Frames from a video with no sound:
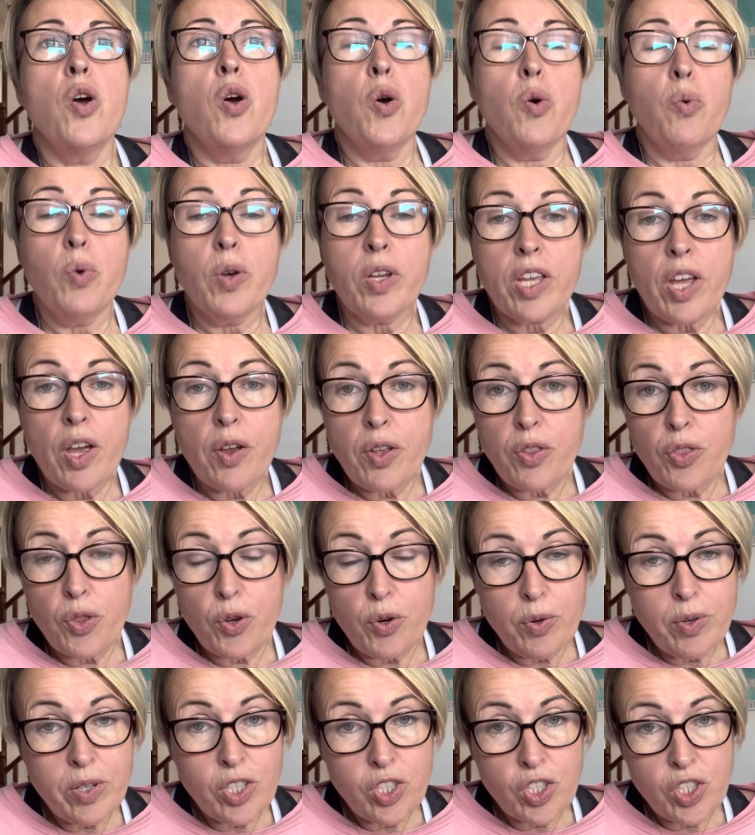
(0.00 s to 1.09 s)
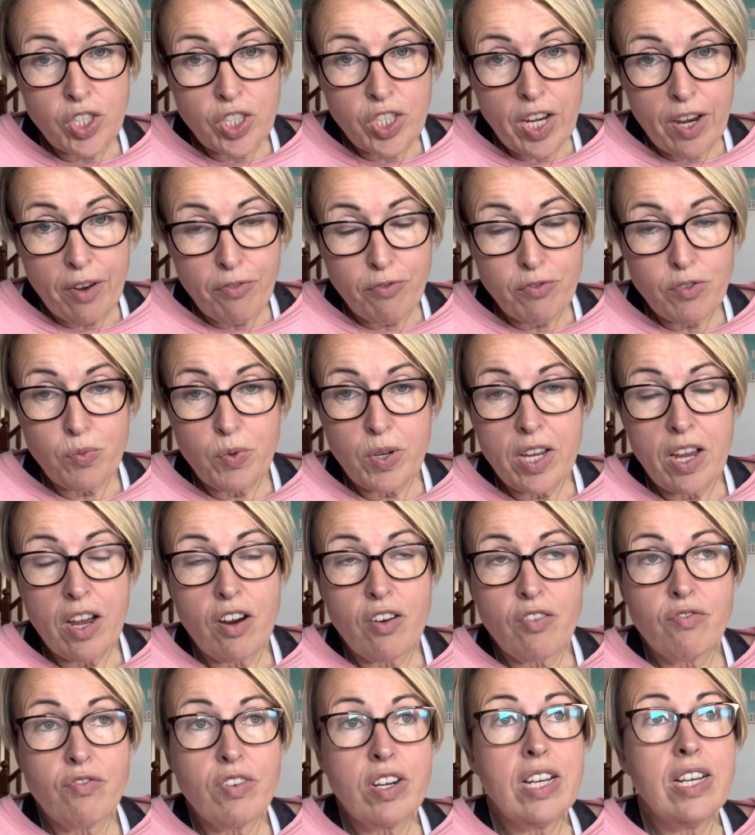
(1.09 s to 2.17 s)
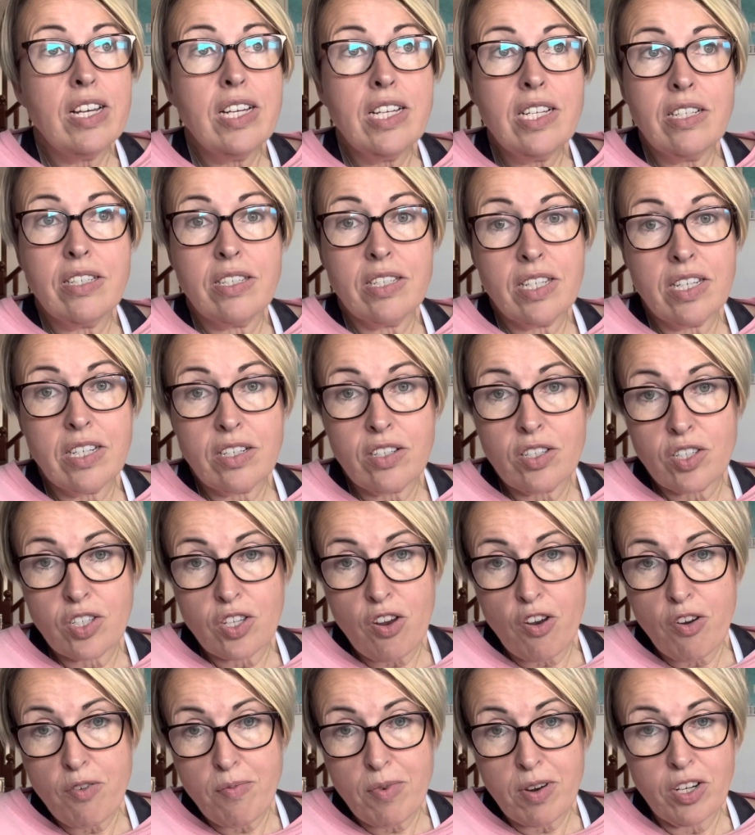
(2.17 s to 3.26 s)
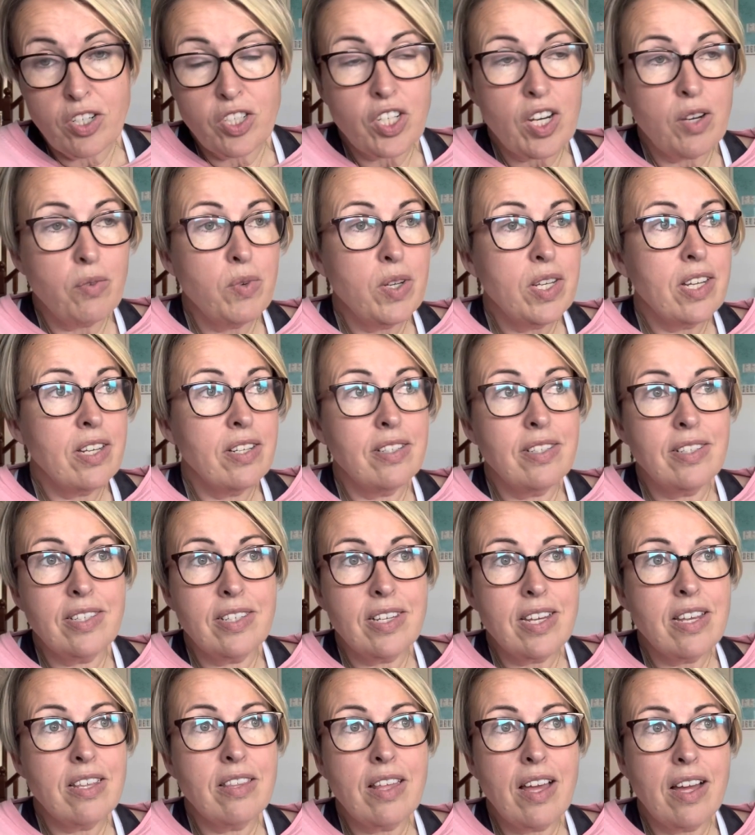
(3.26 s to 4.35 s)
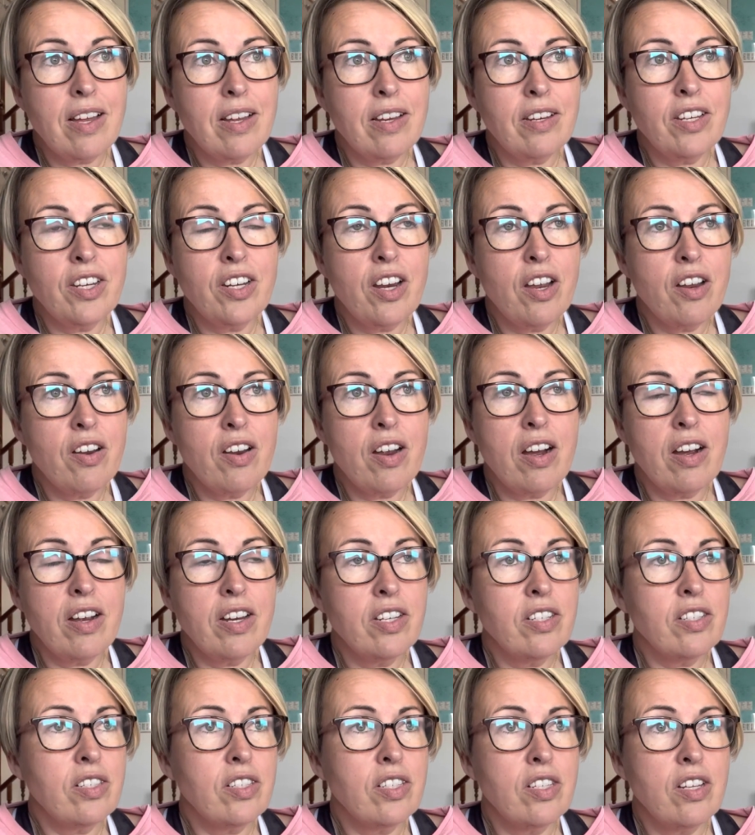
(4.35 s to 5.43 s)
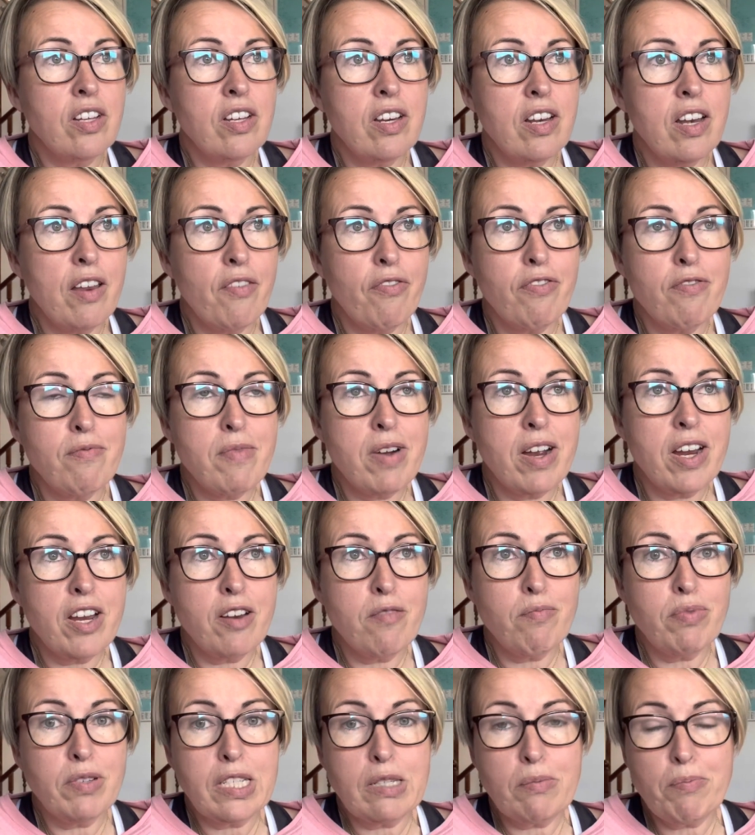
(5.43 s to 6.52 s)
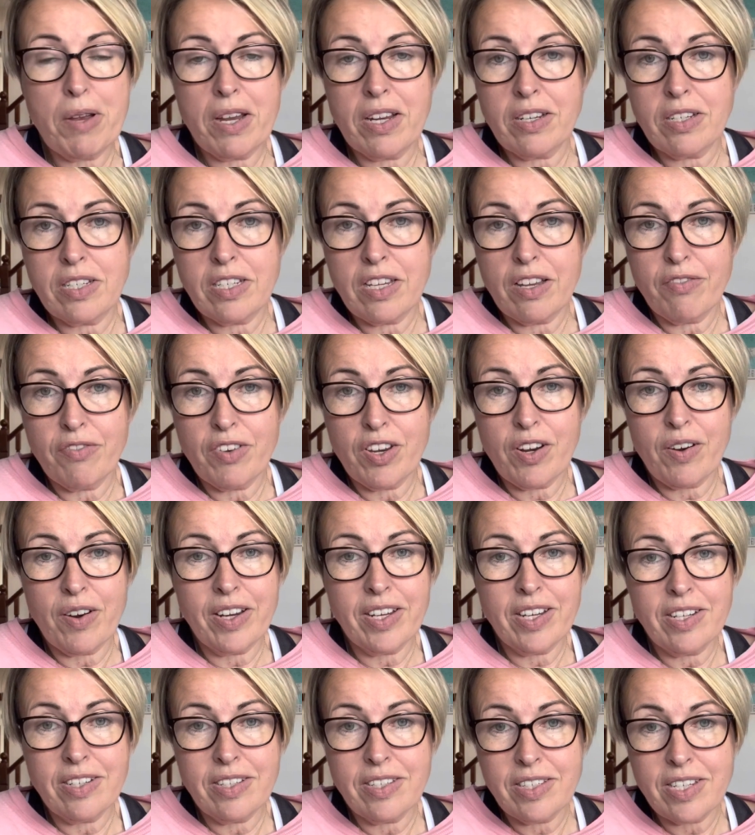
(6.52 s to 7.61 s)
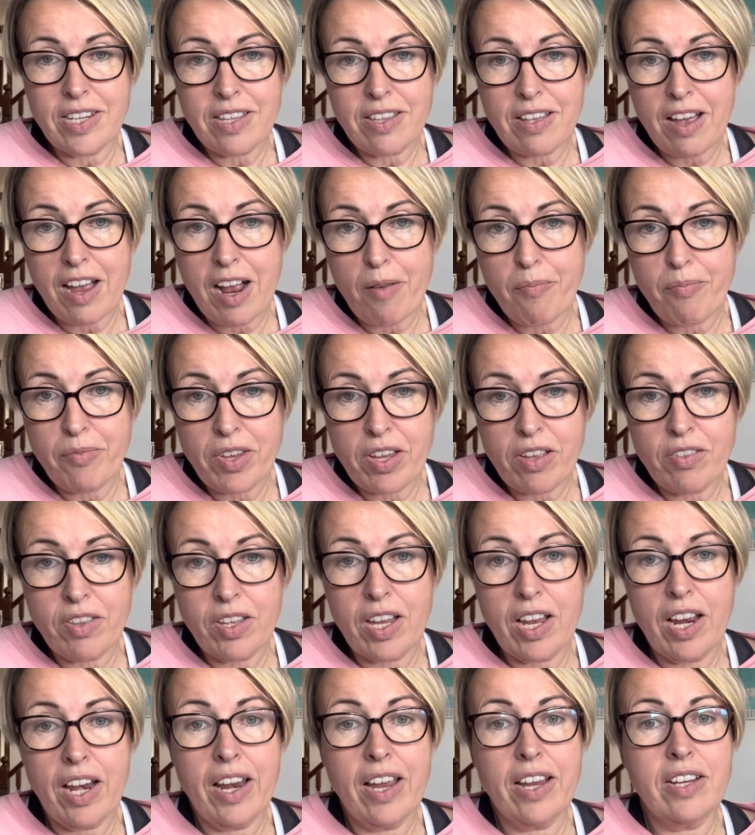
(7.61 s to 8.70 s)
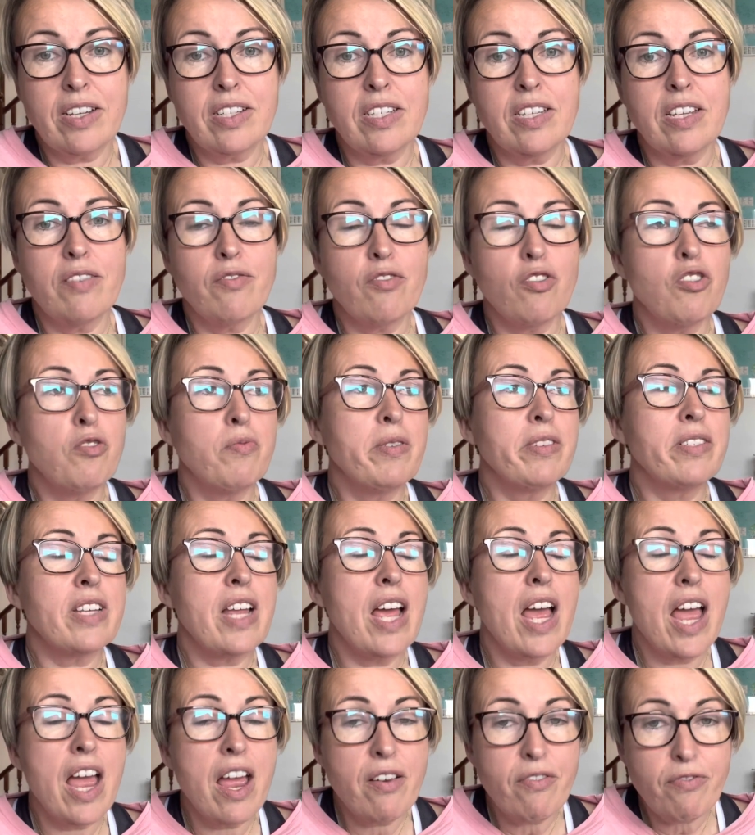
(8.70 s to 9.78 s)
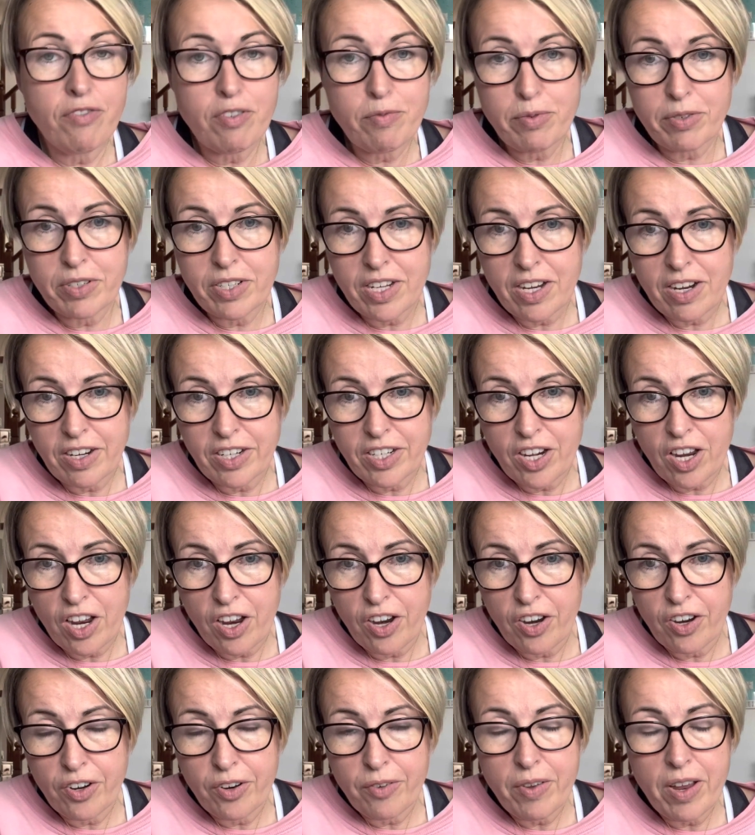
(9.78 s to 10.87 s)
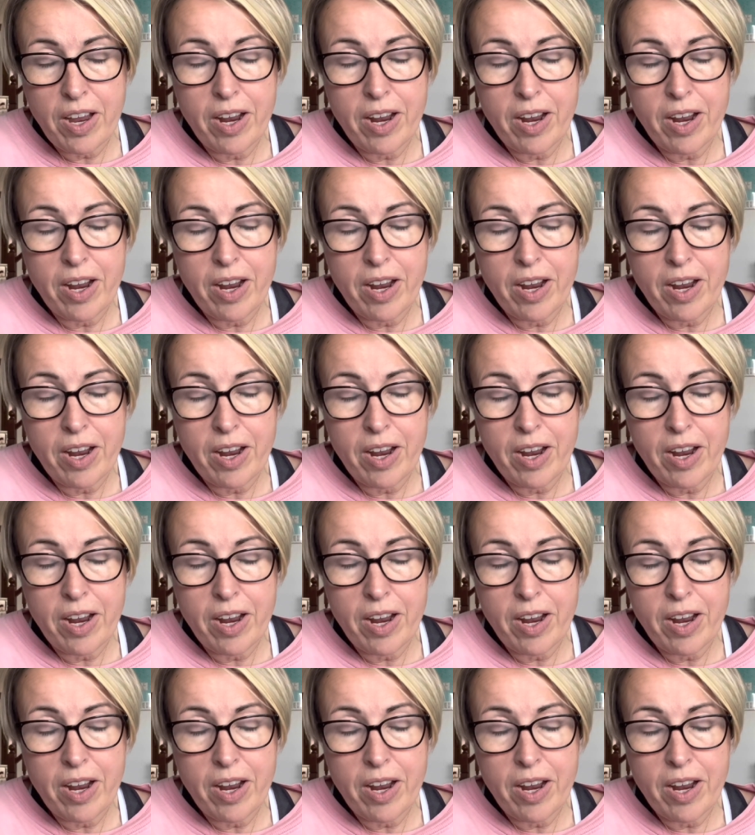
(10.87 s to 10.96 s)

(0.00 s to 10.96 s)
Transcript: we're going through a shift. We are releasing so much, and we can see that, you know, I certainly from my own perspective, you know, I can see that happening in the collective. Almost everybody I know